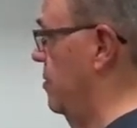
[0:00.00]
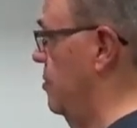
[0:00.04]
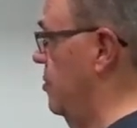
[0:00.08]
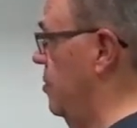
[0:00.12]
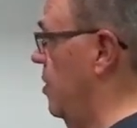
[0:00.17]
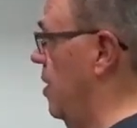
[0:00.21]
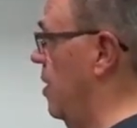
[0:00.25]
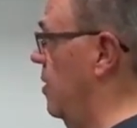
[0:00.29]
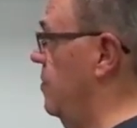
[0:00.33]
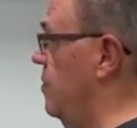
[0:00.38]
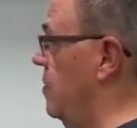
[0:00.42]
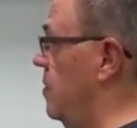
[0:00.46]

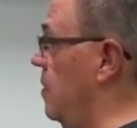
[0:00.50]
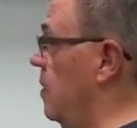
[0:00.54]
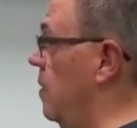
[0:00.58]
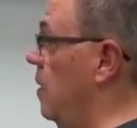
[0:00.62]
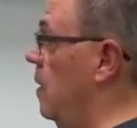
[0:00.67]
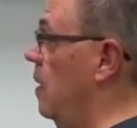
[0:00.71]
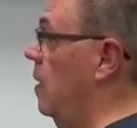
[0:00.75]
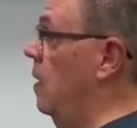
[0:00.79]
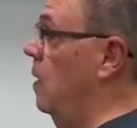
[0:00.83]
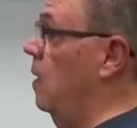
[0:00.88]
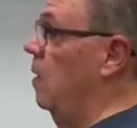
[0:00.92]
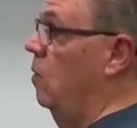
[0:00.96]
discussing
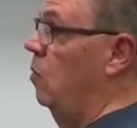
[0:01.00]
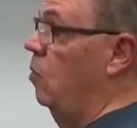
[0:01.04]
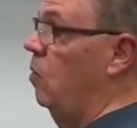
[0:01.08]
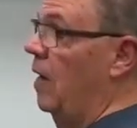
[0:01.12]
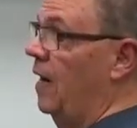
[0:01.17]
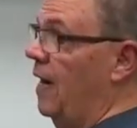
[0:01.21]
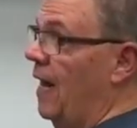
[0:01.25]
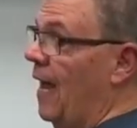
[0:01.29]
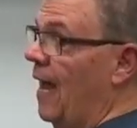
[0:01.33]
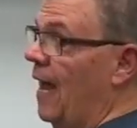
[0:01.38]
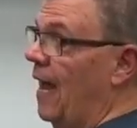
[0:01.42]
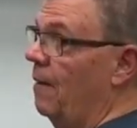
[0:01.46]

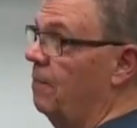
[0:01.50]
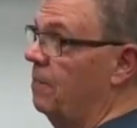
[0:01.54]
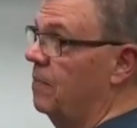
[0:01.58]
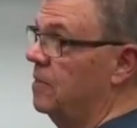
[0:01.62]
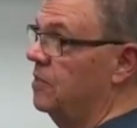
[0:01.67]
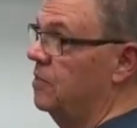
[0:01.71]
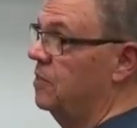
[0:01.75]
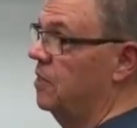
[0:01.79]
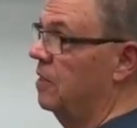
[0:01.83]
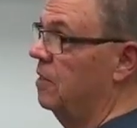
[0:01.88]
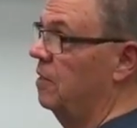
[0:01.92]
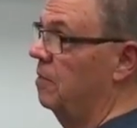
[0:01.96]
what
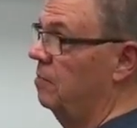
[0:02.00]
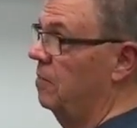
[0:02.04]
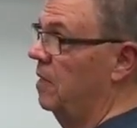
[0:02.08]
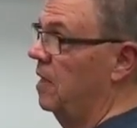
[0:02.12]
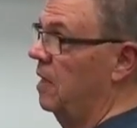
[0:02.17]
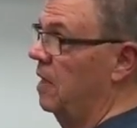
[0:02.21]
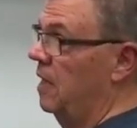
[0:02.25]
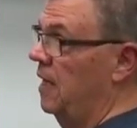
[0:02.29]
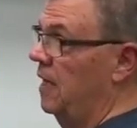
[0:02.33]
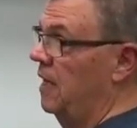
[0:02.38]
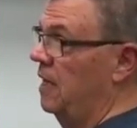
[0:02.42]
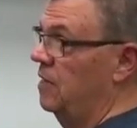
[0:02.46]
happens in the
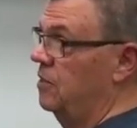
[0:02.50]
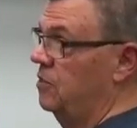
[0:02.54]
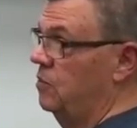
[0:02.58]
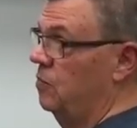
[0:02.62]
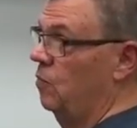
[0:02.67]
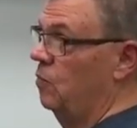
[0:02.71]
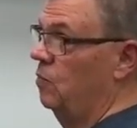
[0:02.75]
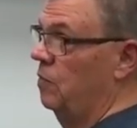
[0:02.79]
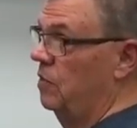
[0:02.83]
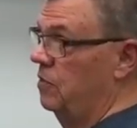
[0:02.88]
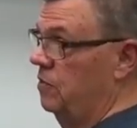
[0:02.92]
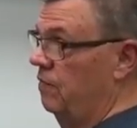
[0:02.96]
Middle East
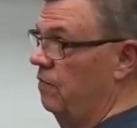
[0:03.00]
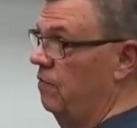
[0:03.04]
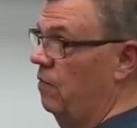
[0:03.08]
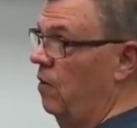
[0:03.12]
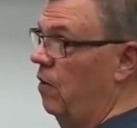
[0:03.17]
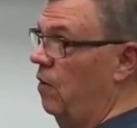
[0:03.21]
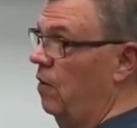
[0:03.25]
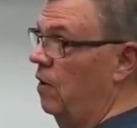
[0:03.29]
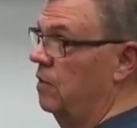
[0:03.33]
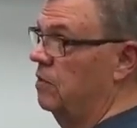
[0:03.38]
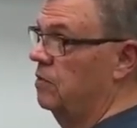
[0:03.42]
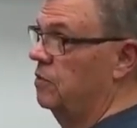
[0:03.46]
as
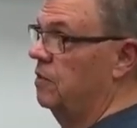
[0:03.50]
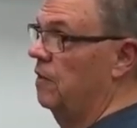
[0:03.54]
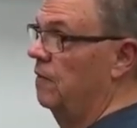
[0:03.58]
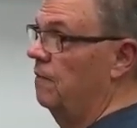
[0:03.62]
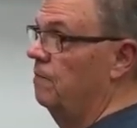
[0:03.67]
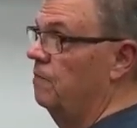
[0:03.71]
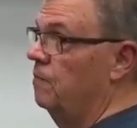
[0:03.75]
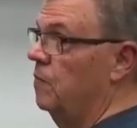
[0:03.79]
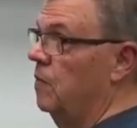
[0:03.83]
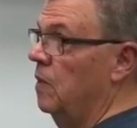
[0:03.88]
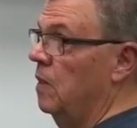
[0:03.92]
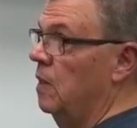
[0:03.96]
far as
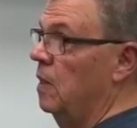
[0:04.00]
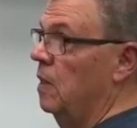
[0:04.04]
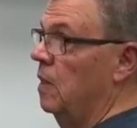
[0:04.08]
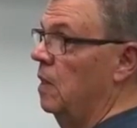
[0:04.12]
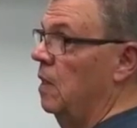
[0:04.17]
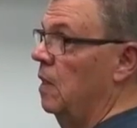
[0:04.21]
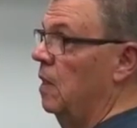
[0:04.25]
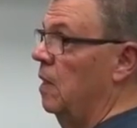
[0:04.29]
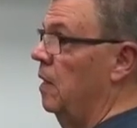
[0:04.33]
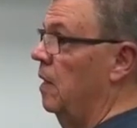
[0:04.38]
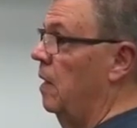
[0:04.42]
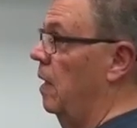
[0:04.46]

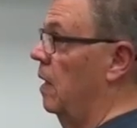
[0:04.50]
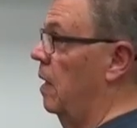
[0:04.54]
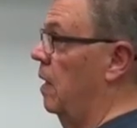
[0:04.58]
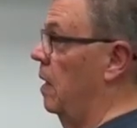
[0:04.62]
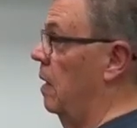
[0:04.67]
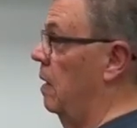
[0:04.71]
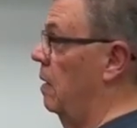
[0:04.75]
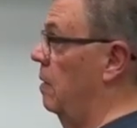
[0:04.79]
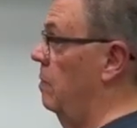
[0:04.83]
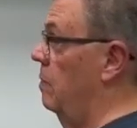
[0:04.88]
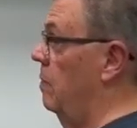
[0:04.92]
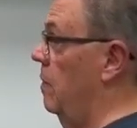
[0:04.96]

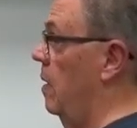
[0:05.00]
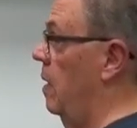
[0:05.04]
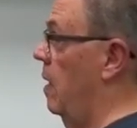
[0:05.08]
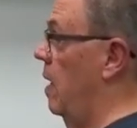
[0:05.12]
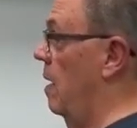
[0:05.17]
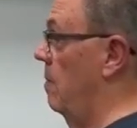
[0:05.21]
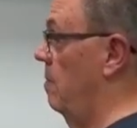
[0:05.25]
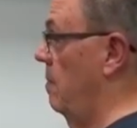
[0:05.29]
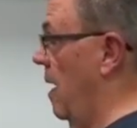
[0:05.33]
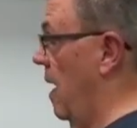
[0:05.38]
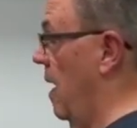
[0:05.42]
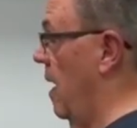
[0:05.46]
uh,
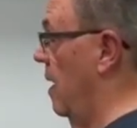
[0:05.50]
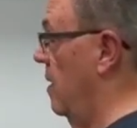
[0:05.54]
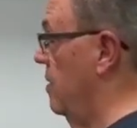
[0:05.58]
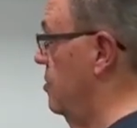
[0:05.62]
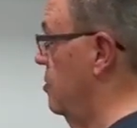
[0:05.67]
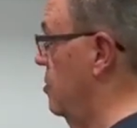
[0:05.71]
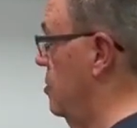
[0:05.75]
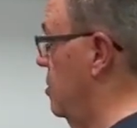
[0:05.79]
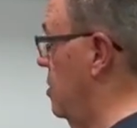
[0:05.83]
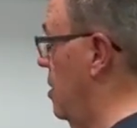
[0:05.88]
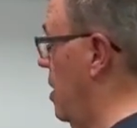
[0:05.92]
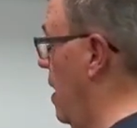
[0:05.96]
Hamas
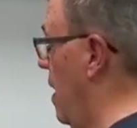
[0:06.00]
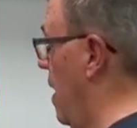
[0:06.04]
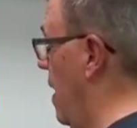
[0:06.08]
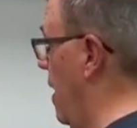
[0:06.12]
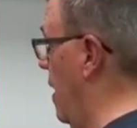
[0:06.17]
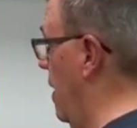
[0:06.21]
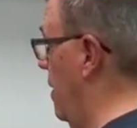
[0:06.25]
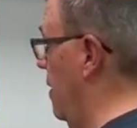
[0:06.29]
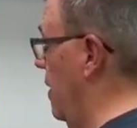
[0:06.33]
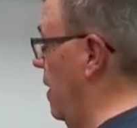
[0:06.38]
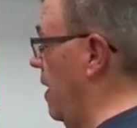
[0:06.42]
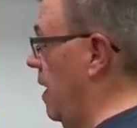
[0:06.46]

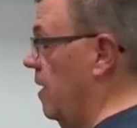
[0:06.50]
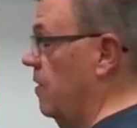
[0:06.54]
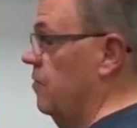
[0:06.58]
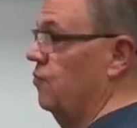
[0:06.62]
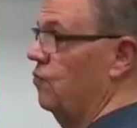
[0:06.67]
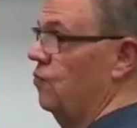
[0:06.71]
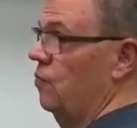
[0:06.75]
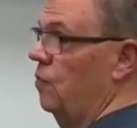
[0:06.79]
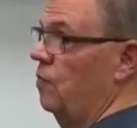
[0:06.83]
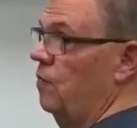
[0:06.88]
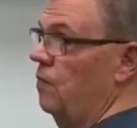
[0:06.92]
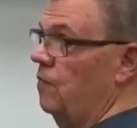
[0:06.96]
and Israel,
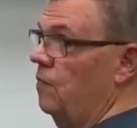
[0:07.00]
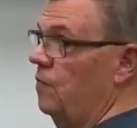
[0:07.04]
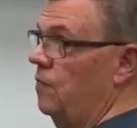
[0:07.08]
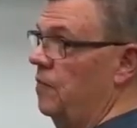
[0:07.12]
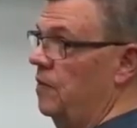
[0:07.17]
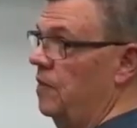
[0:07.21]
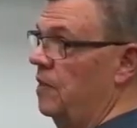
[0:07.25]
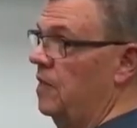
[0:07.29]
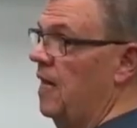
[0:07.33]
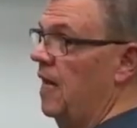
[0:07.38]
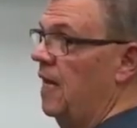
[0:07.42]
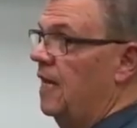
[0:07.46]

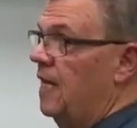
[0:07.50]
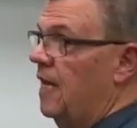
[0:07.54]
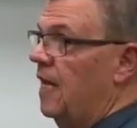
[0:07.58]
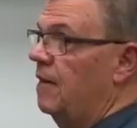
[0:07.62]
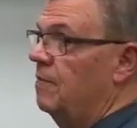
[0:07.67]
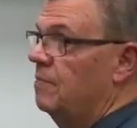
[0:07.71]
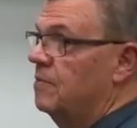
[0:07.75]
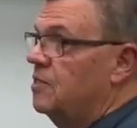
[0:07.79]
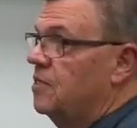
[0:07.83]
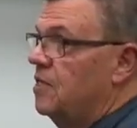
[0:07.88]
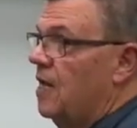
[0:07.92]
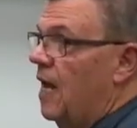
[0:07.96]
they
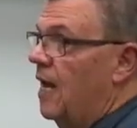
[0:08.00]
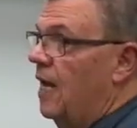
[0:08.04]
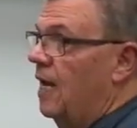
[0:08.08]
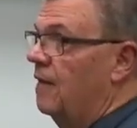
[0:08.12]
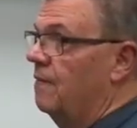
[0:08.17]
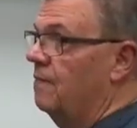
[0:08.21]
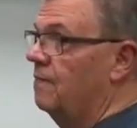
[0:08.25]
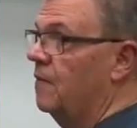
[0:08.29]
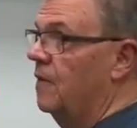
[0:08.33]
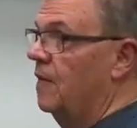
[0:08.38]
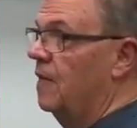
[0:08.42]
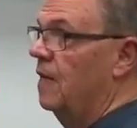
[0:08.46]
keep
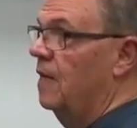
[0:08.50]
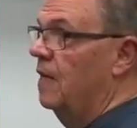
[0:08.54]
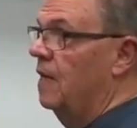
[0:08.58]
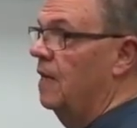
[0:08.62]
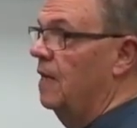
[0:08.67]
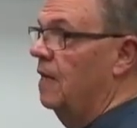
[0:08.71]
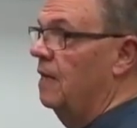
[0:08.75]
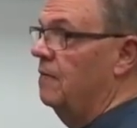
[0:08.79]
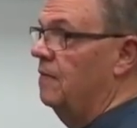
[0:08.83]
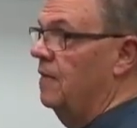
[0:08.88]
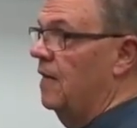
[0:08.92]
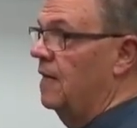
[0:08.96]
saying
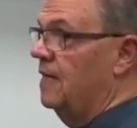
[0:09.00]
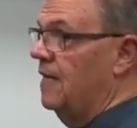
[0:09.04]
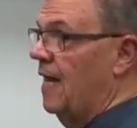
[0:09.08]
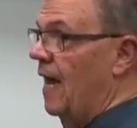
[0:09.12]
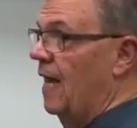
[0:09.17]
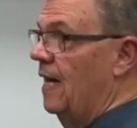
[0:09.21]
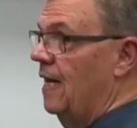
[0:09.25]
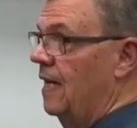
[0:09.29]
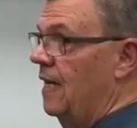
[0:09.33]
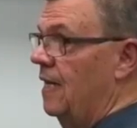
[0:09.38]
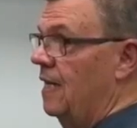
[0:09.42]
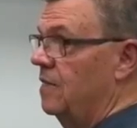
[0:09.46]
that
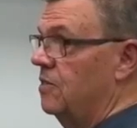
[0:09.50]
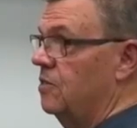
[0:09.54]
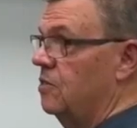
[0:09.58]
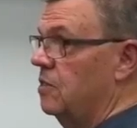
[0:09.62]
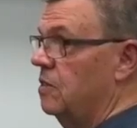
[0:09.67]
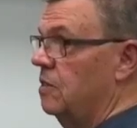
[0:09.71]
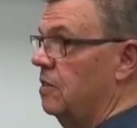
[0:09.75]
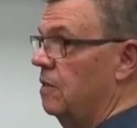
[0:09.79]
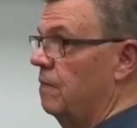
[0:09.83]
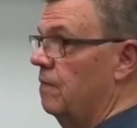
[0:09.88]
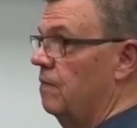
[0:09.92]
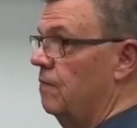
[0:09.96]
that is
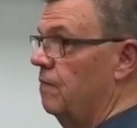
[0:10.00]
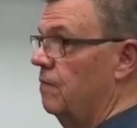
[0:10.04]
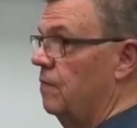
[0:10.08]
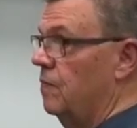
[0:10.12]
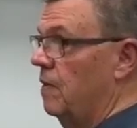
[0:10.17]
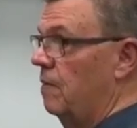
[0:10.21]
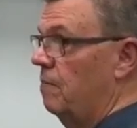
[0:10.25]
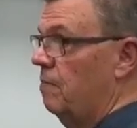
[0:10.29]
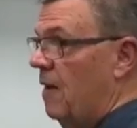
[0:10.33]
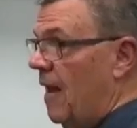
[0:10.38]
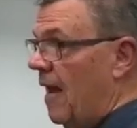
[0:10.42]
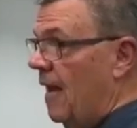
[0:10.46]

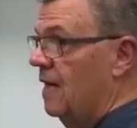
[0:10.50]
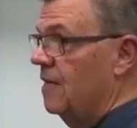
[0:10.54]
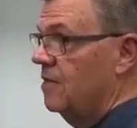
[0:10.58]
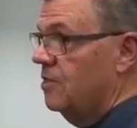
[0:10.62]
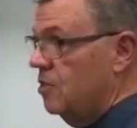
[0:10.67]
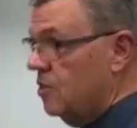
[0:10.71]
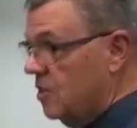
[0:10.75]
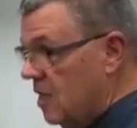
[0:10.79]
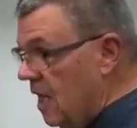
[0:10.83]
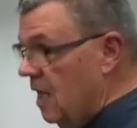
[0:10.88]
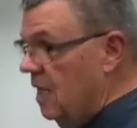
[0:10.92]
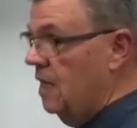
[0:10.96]
the
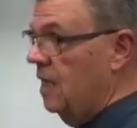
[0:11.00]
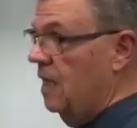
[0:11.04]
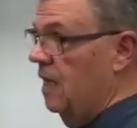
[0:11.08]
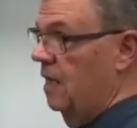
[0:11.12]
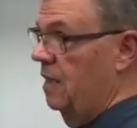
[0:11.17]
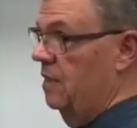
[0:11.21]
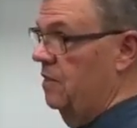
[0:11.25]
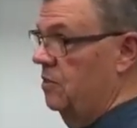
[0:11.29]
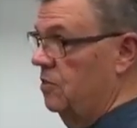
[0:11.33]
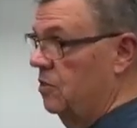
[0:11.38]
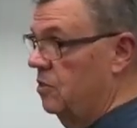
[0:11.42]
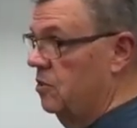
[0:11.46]

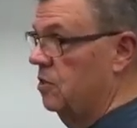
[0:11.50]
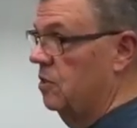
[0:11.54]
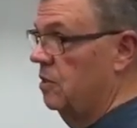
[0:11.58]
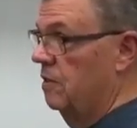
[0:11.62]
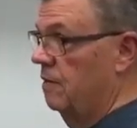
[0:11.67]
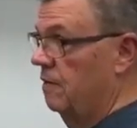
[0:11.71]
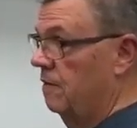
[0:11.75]
Palestinians'